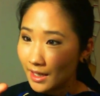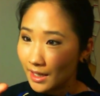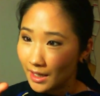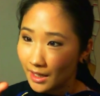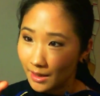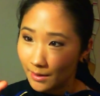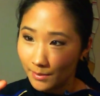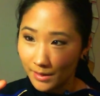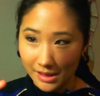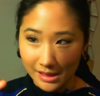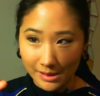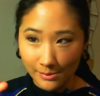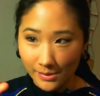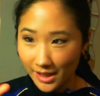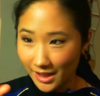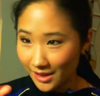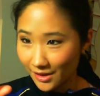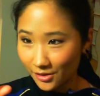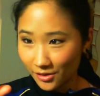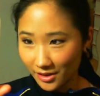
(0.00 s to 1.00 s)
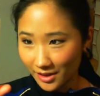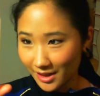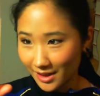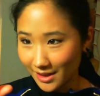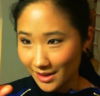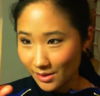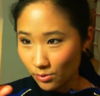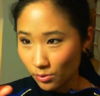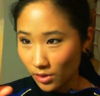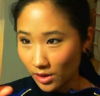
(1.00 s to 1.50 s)
Its main ingredient
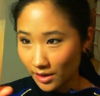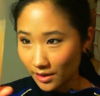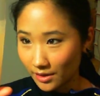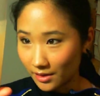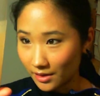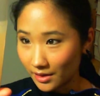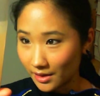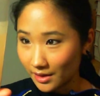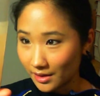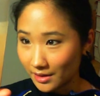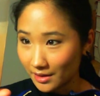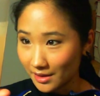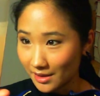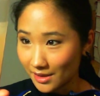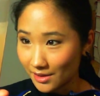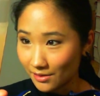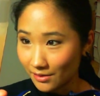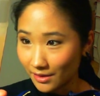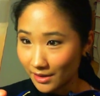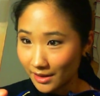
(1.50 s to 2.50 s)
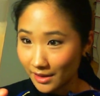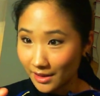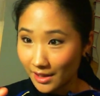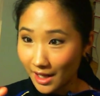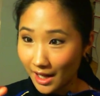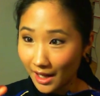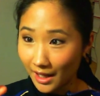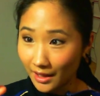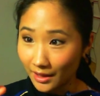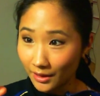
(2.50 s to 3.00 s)
is water, glycerin,
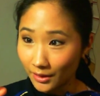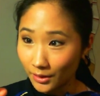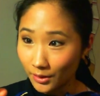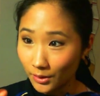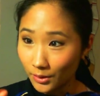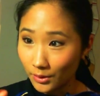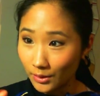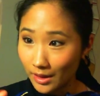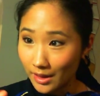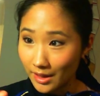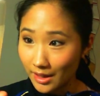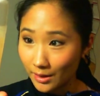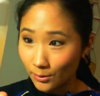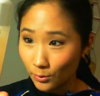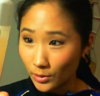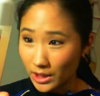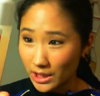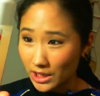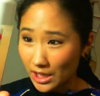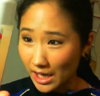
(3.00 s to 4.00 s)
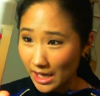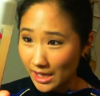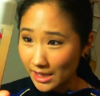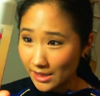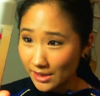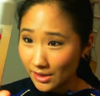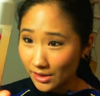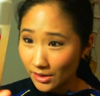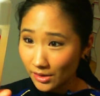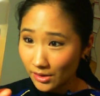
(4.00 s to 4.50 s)
aloe, and then witch
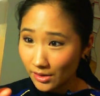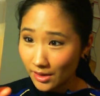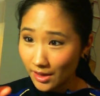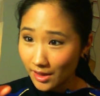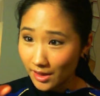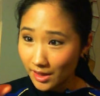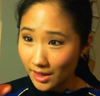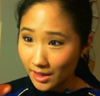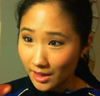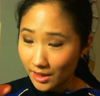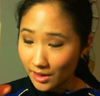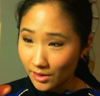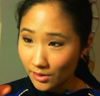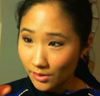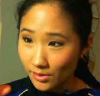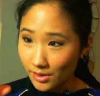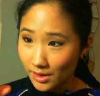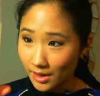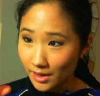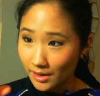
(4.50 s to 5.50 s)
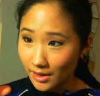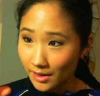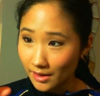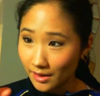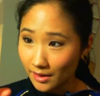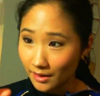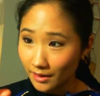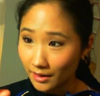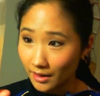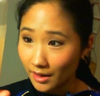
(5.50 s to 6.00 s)
hazel, and then it goes on and
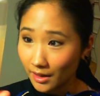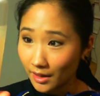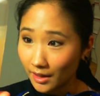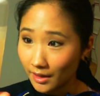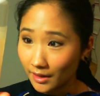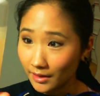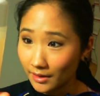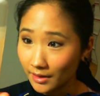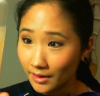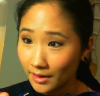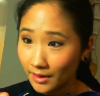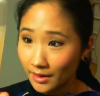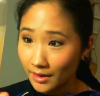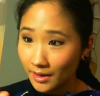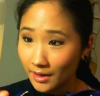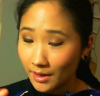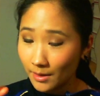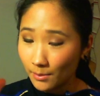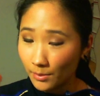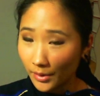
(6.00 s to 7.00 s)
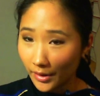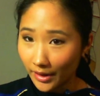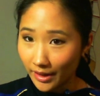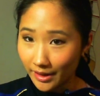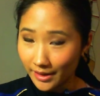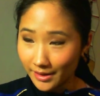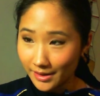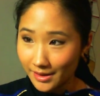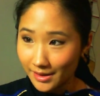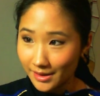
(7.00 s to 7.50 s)
on and on.
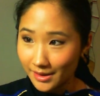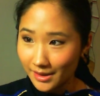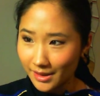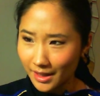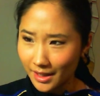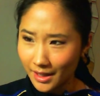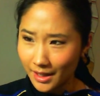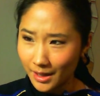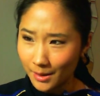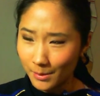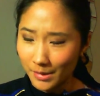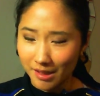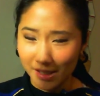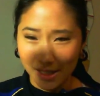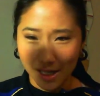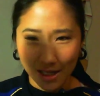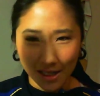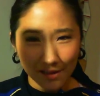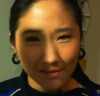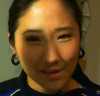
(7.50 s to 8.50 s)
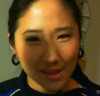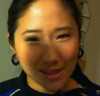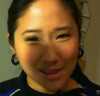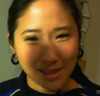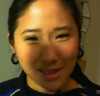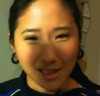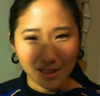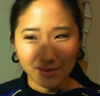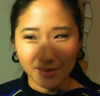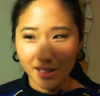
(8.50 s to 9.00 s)
But it's kind of
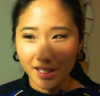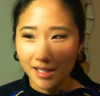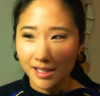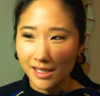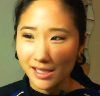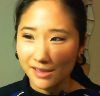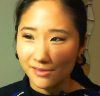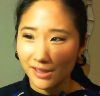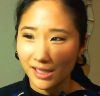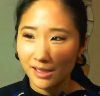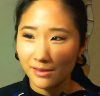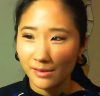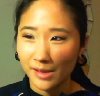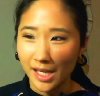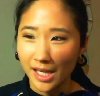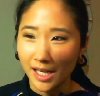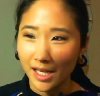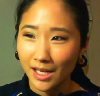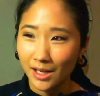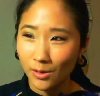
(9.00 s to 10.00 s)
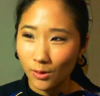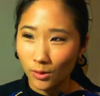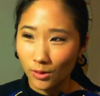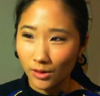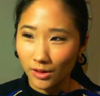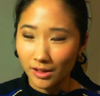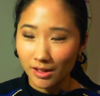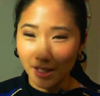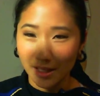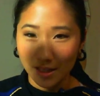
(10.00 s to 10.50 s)
deceiving because vitamin A
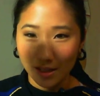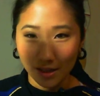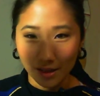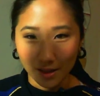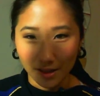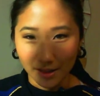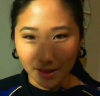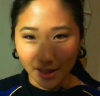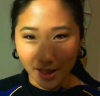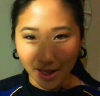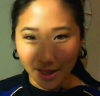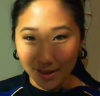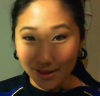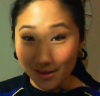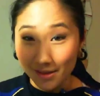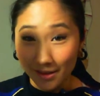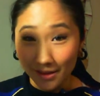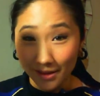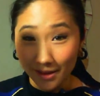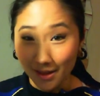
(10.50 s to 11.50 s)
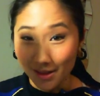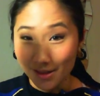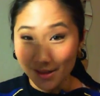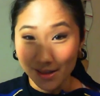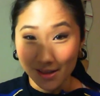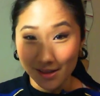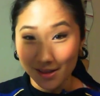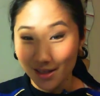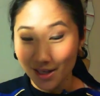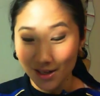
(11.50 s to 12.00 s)
or glycolic acid
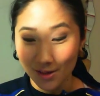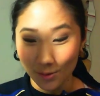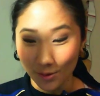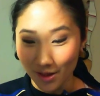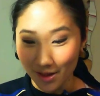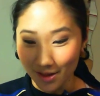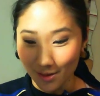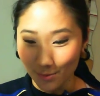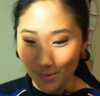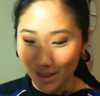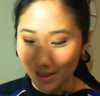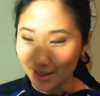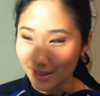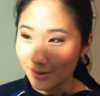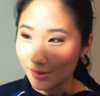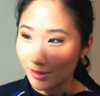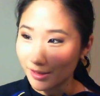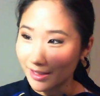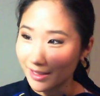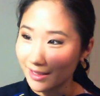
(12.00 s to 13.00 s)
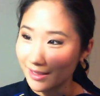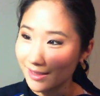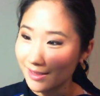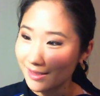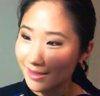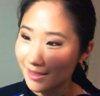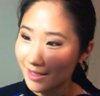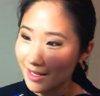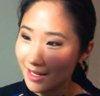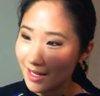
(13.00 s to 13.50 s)
isn't one of the main
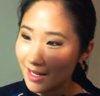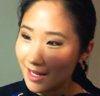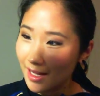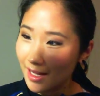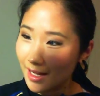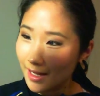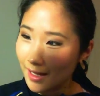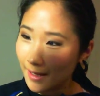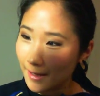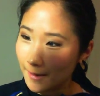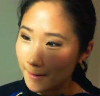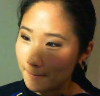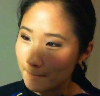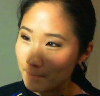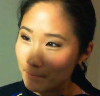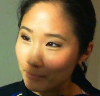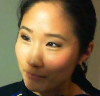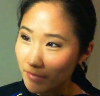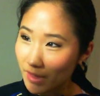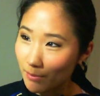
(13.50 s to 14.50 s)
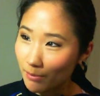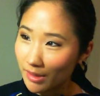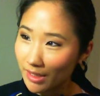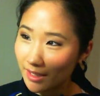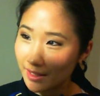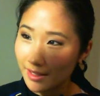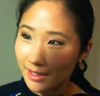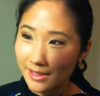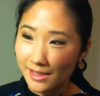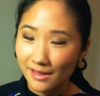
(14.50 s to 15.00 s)
ingredients. But
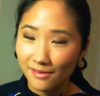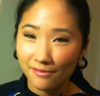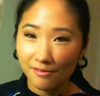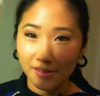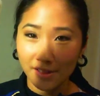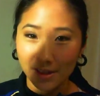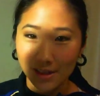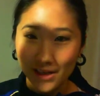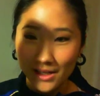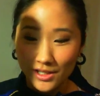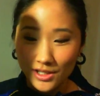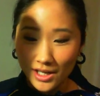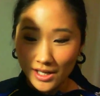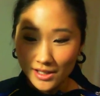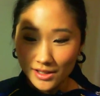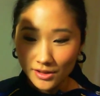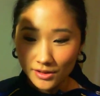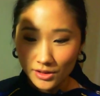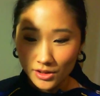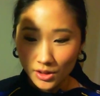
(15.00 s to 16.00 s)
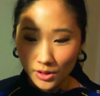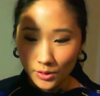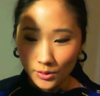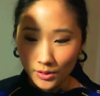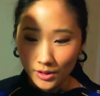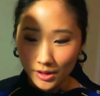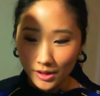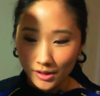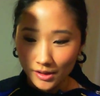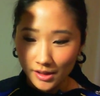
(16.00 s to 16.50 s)
it is a very gentle
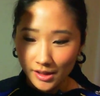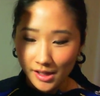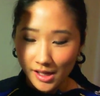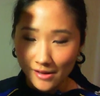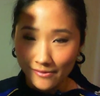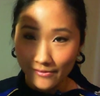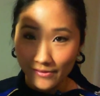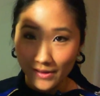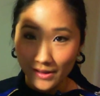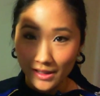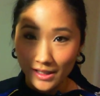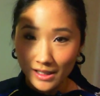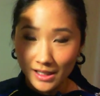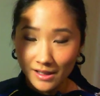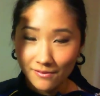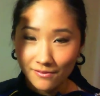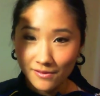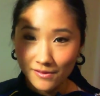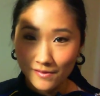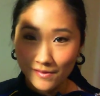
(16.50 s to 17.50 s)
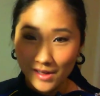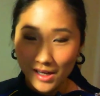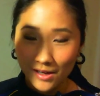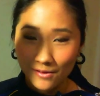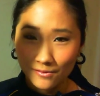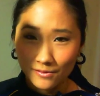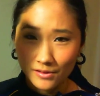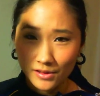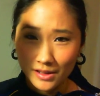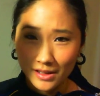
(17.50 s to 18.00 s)
toner, and I feel like if you've
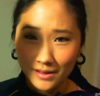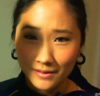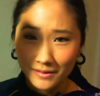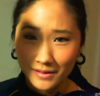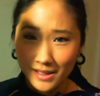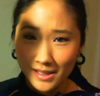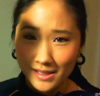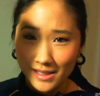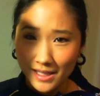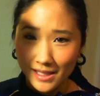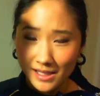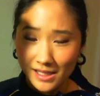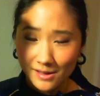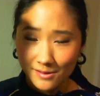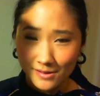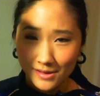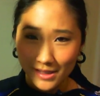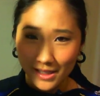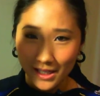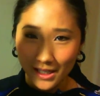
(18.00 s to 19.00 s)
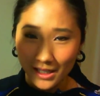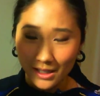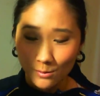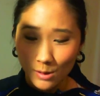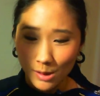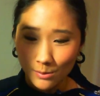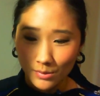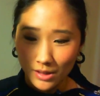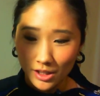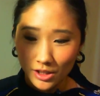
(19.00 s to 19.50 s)
got really sensitive skin, it
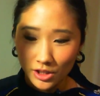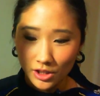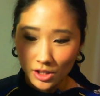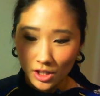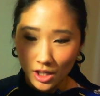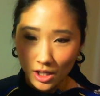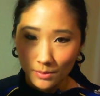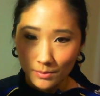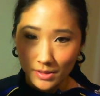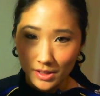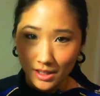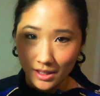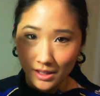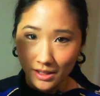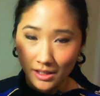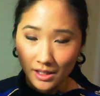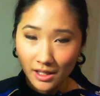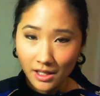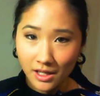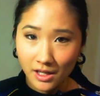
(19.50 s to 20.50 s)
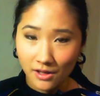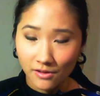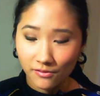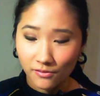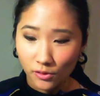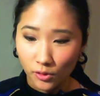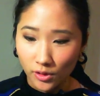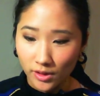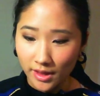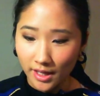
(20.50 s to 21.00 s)
might be a good option
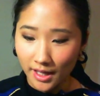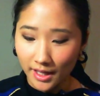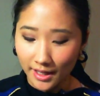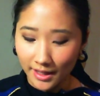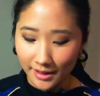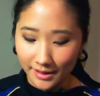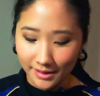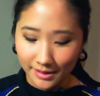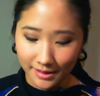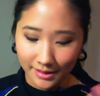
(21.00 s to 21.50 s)
for that